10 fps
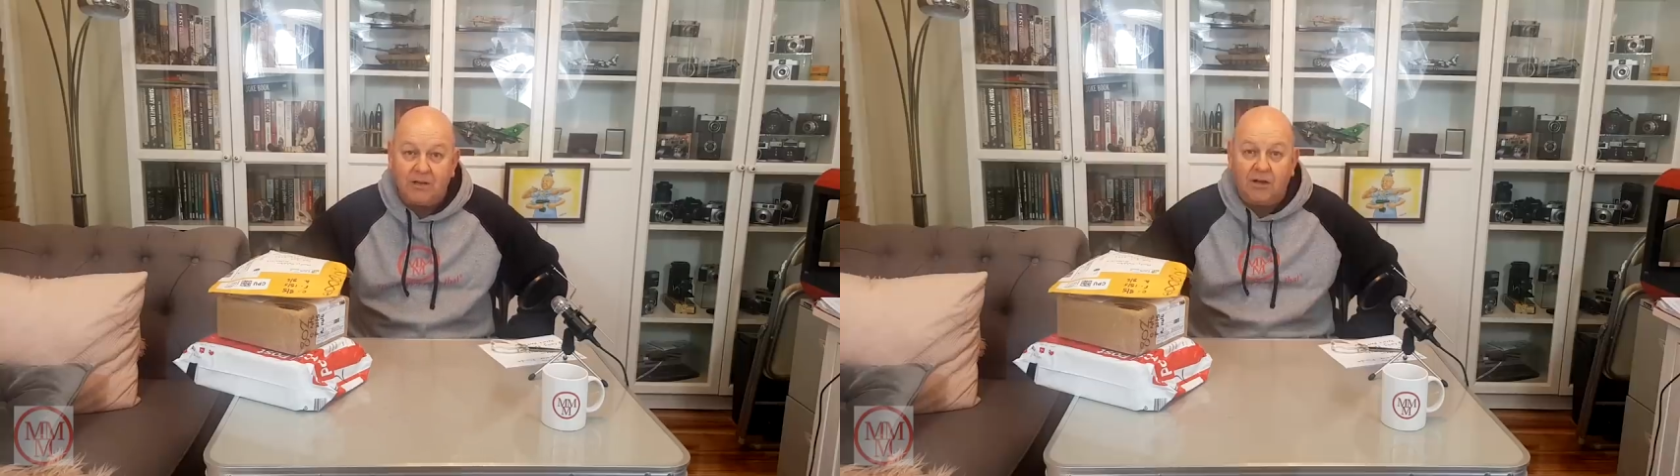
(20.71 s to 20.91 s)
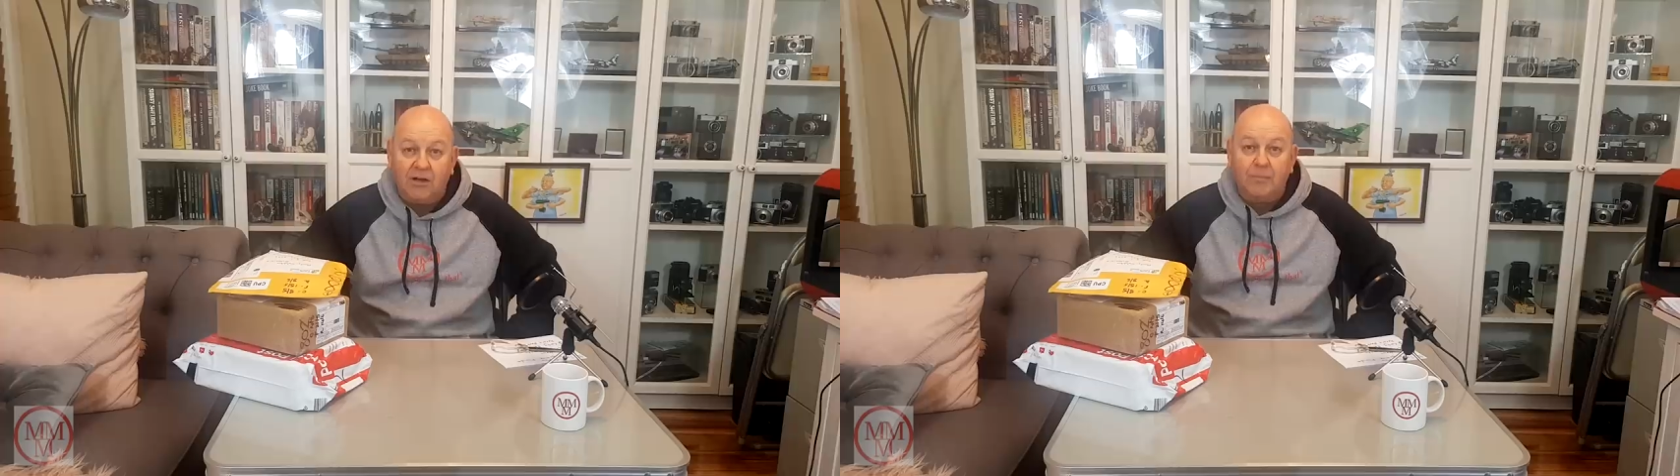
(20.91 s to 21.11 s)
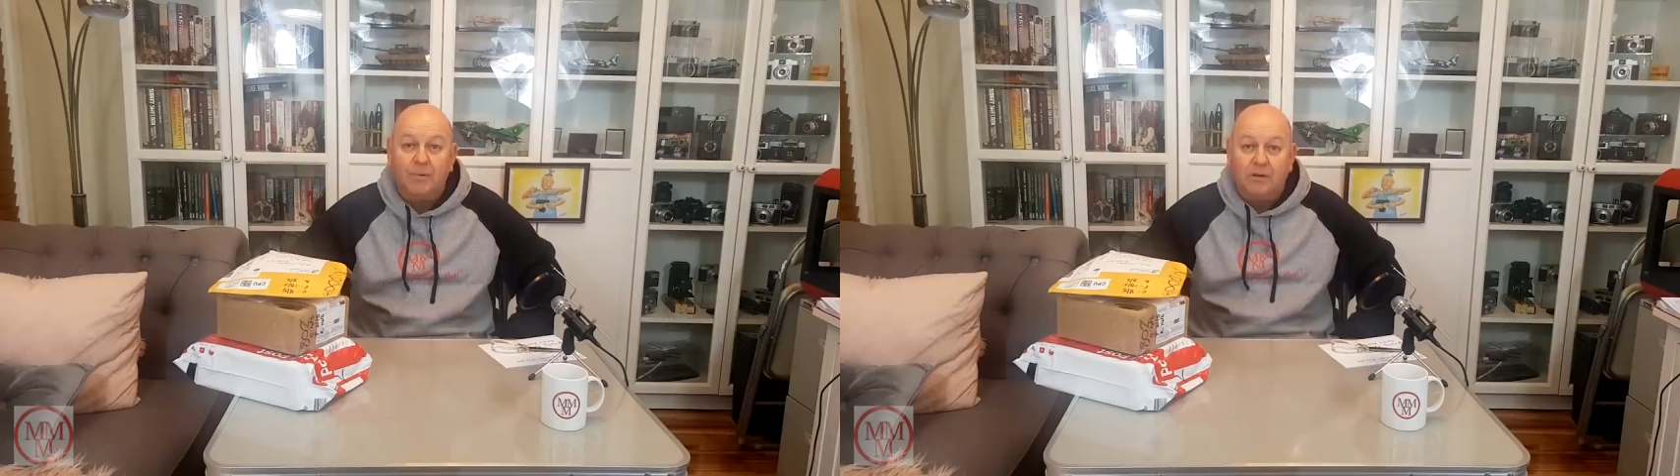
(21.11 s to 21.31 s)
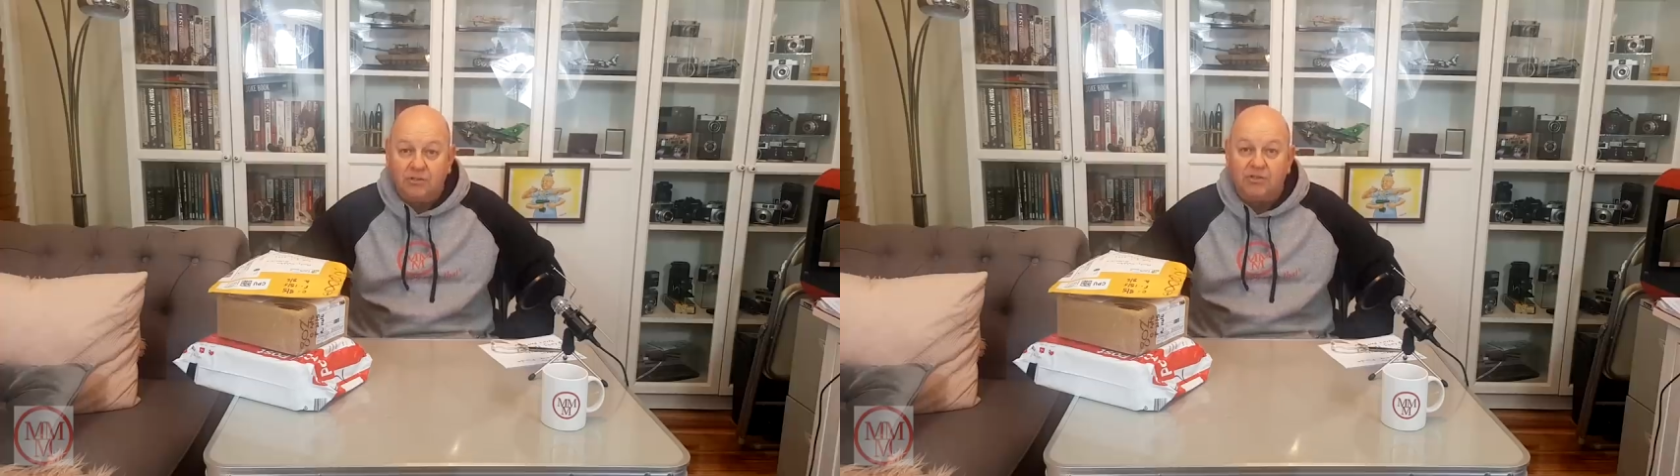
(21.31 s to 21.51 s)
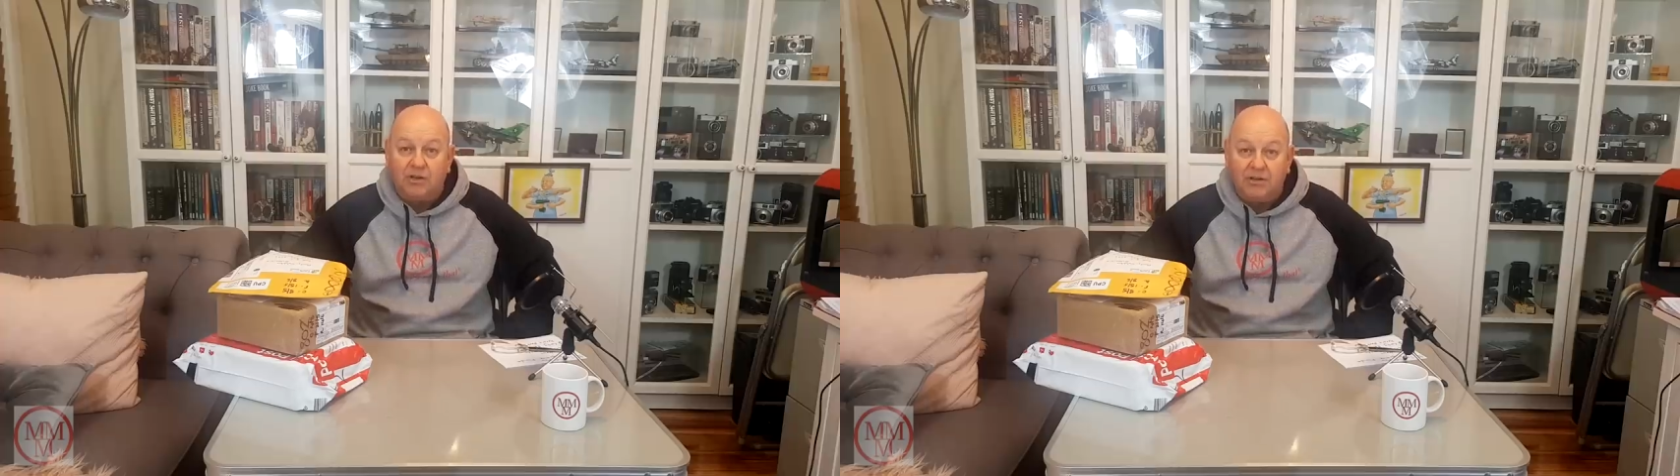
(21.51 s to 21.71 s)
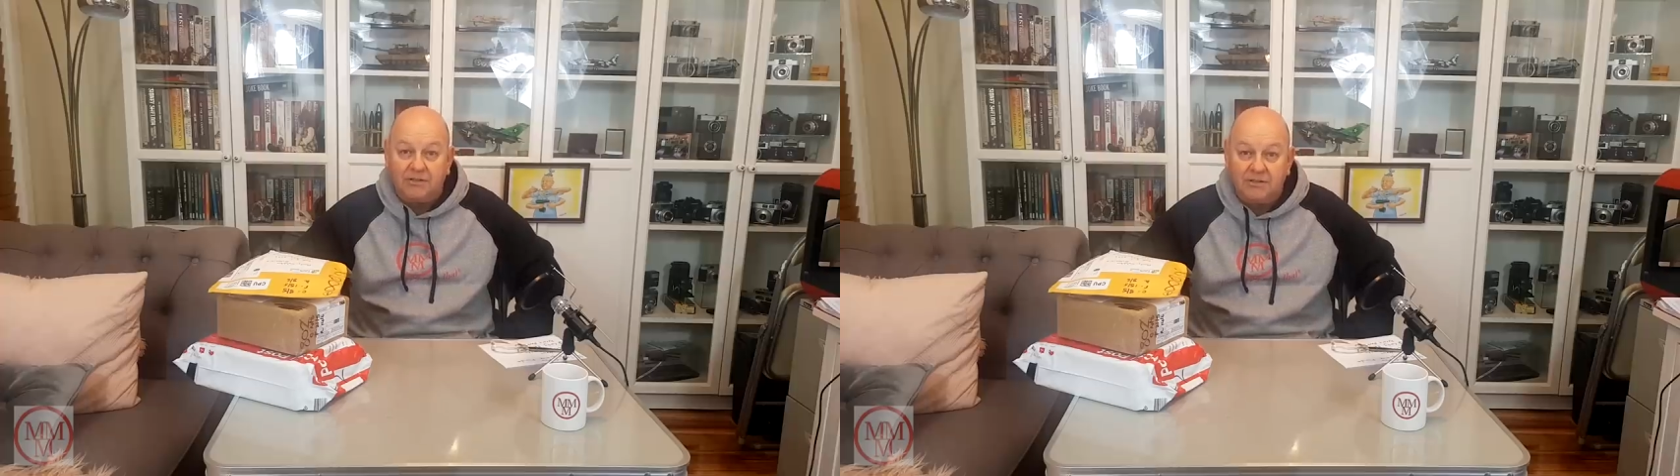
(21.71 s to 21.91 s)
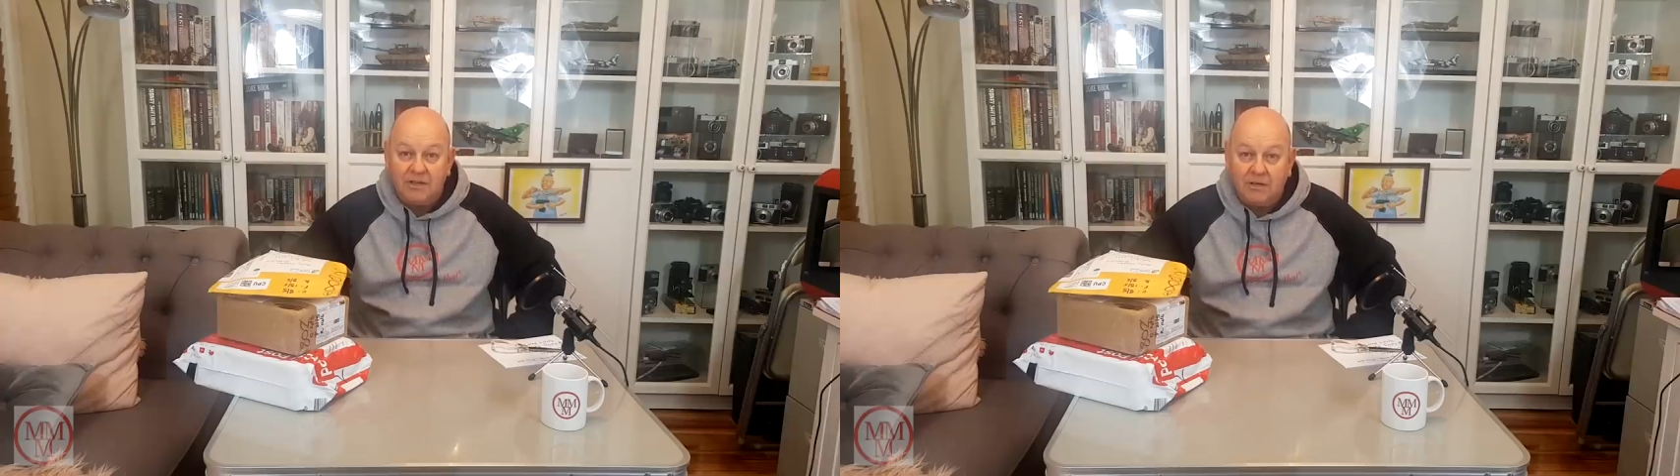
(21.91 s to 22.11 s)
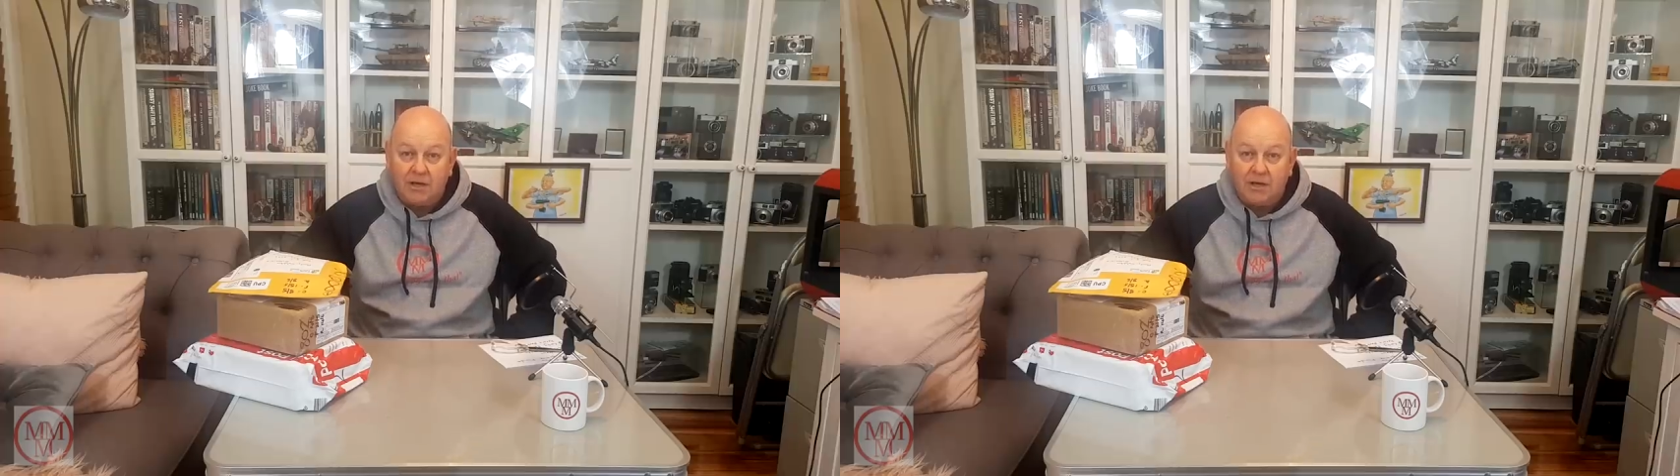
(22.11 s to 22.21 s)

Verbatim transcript: I apologise.